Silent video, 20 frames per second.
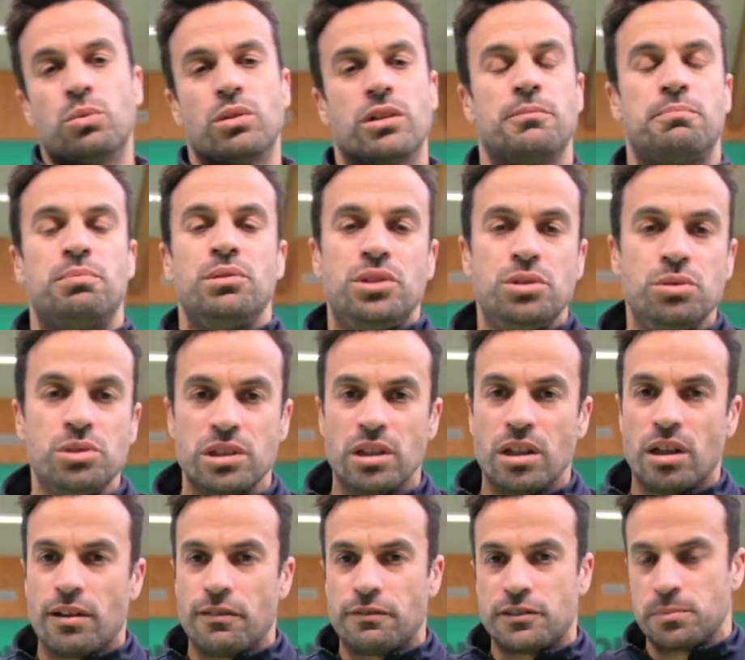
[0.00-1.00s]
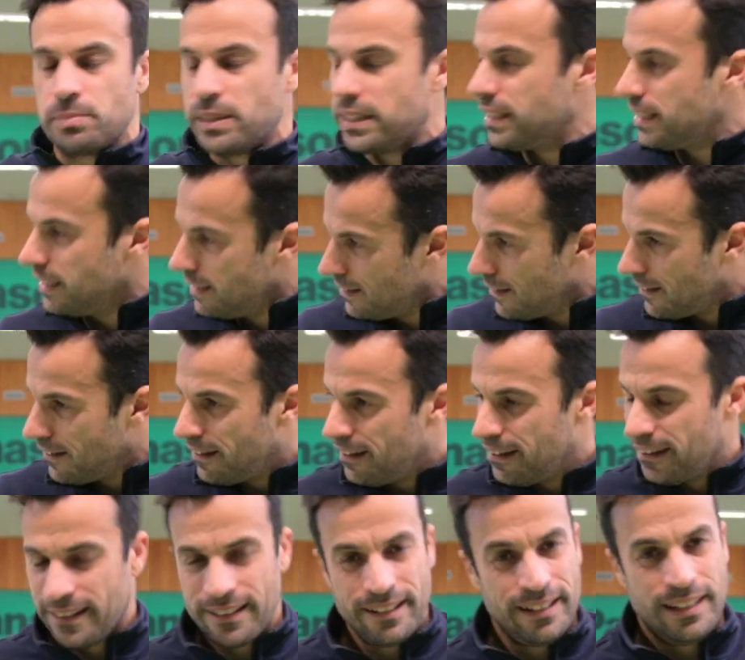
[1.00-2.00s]
you want to produce a lot of spin.
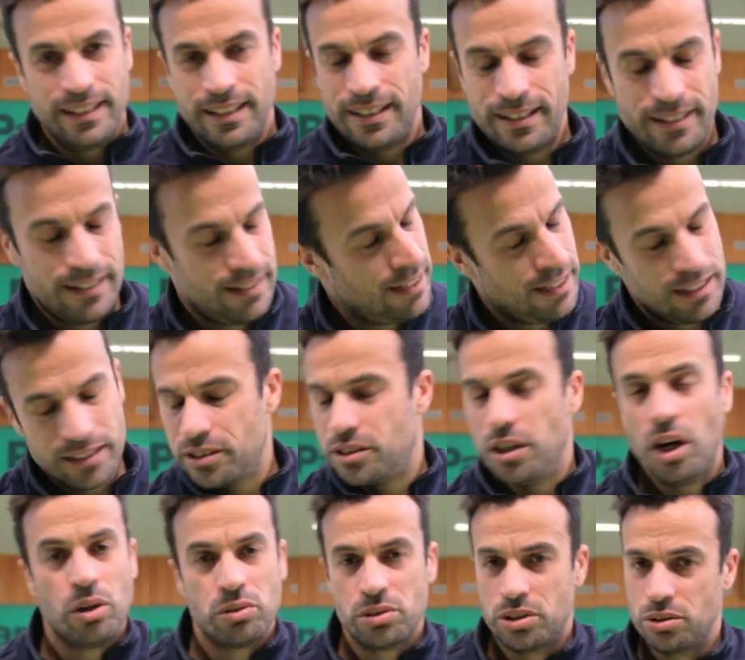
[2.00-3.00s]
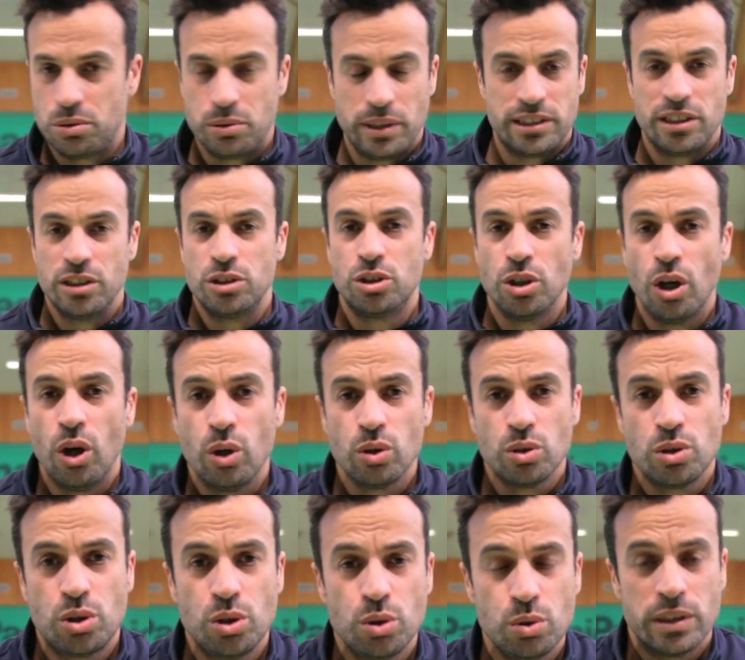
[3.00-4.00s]
Don't do it.
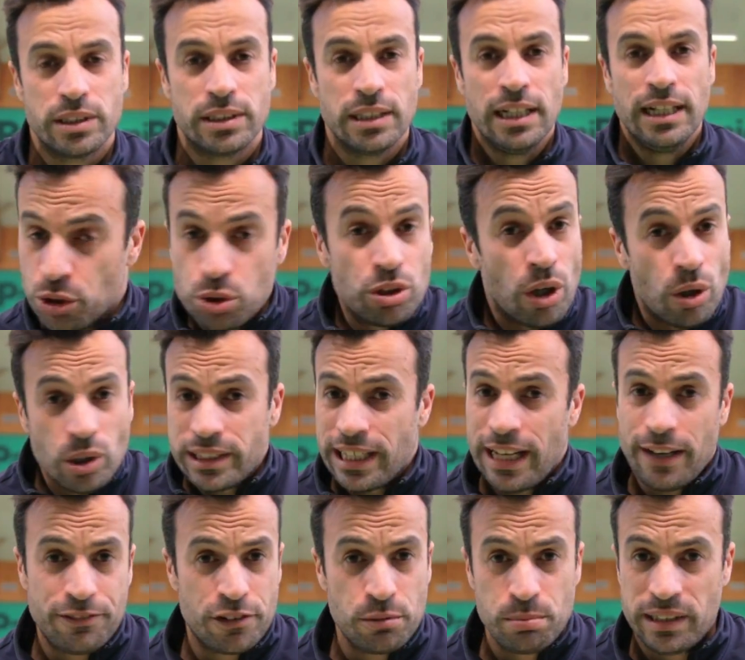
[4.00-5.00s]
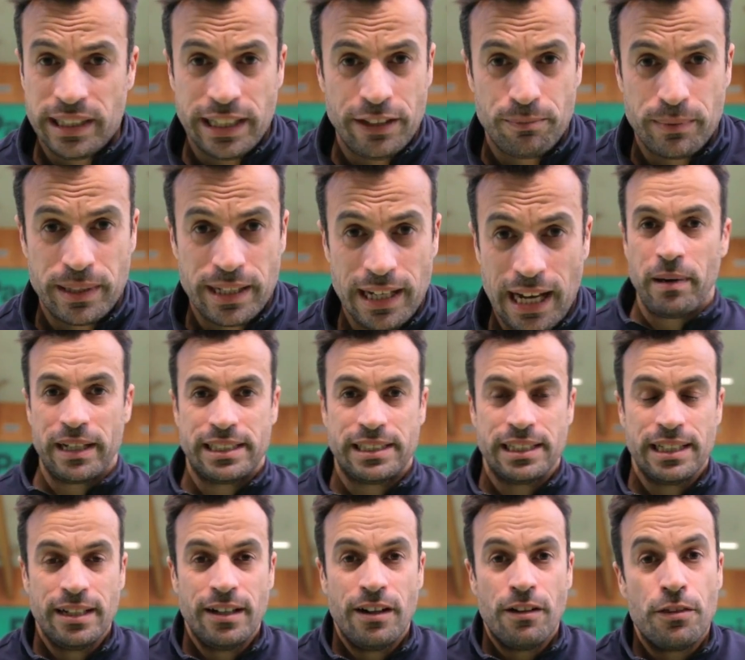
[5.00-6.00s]
Don't do it. You don't have to believe me.
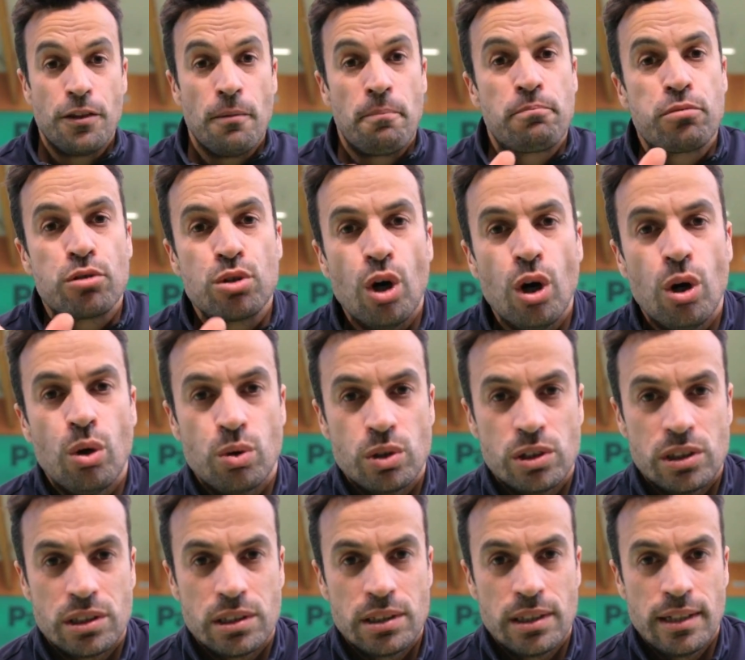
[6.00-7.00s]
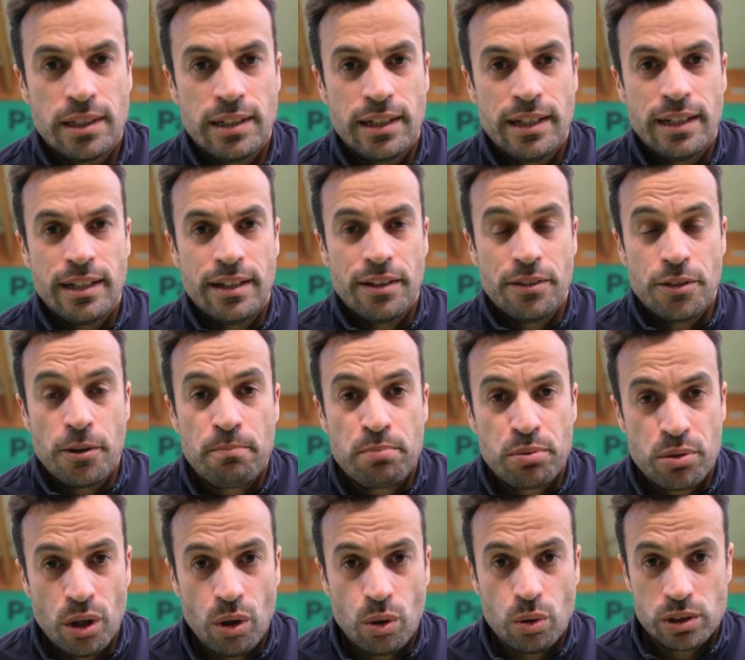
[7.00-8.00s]
But the pros,
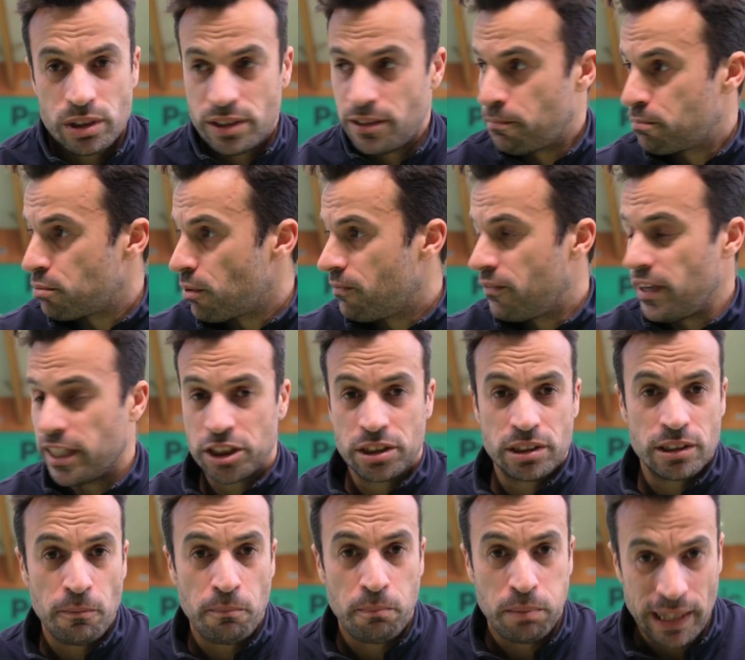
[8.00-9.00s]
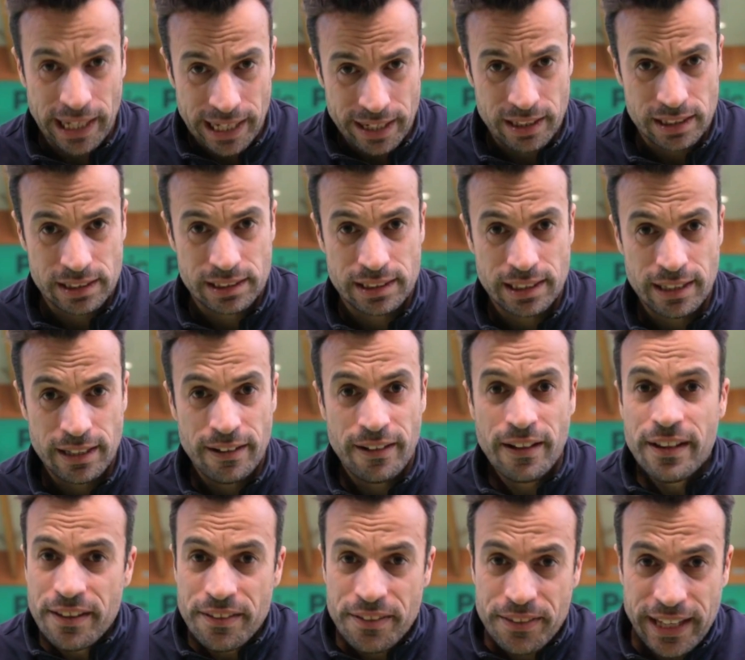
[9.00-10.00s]
the professional players,
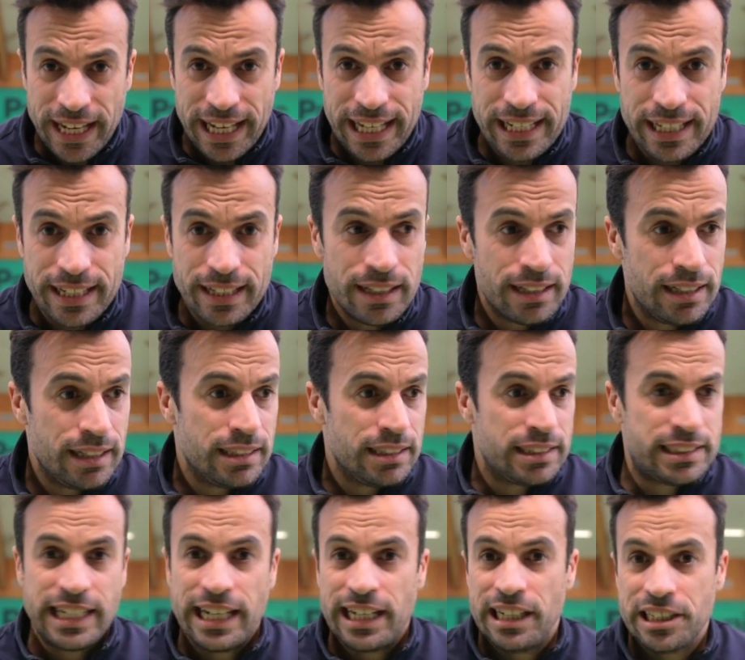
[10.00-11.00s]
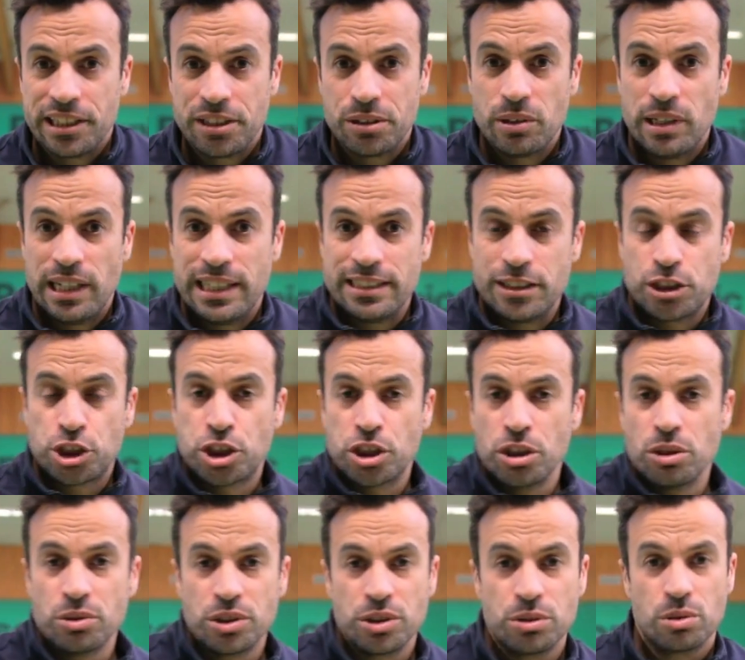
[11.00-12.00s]
they tell you and
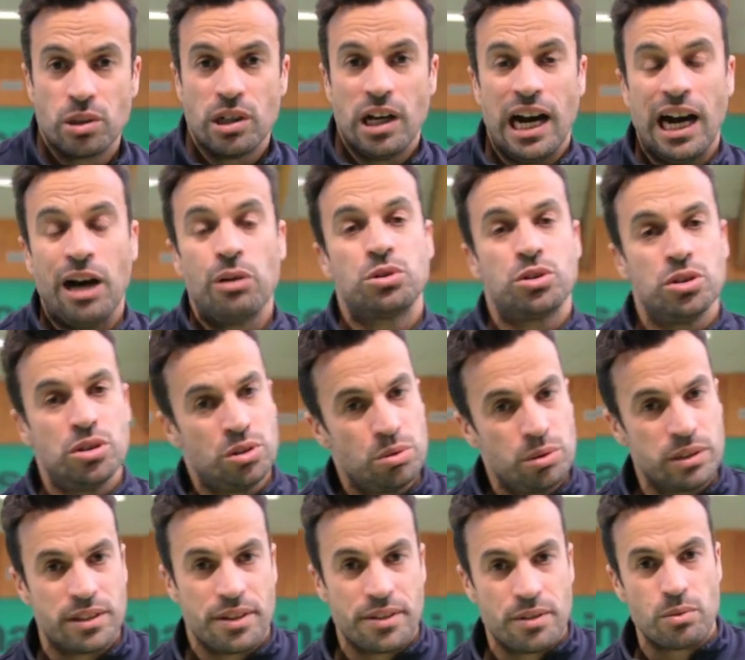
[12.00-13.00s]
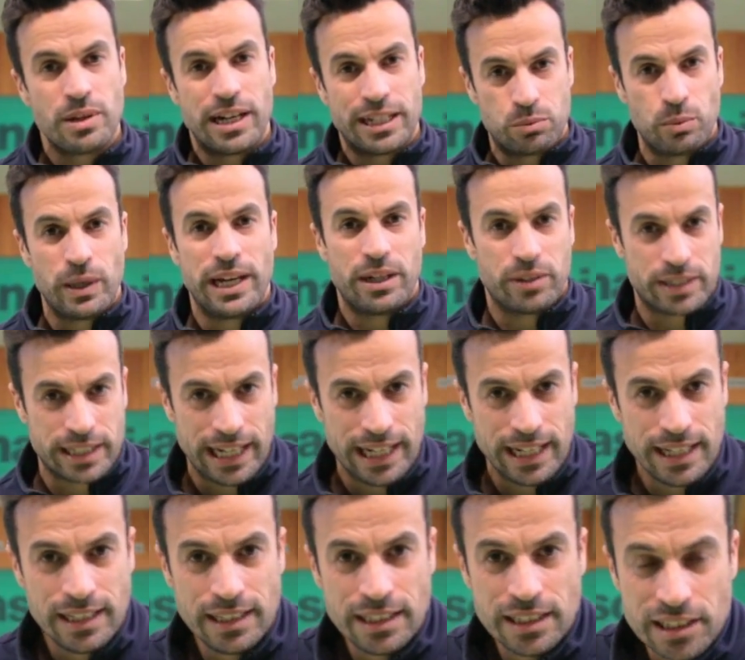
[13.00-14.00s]
show you how to do it in the right way,
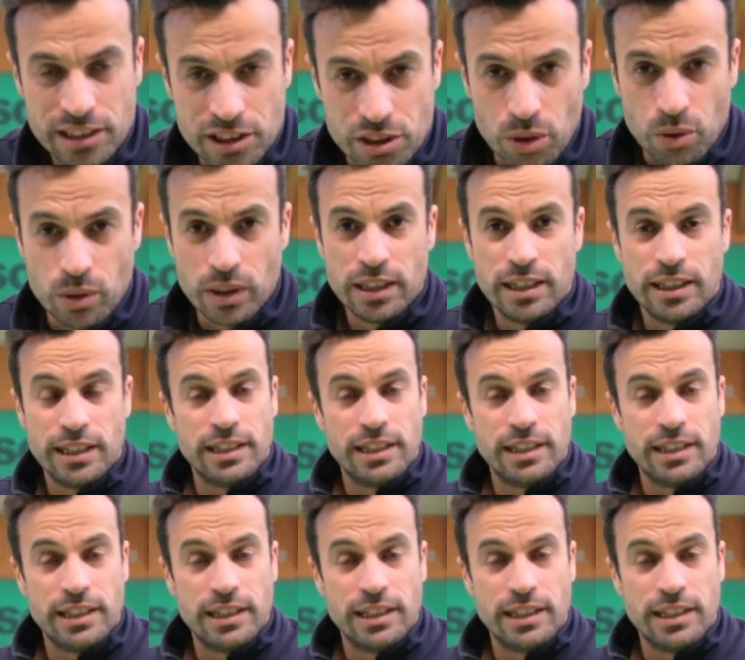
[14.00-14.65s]
okay? So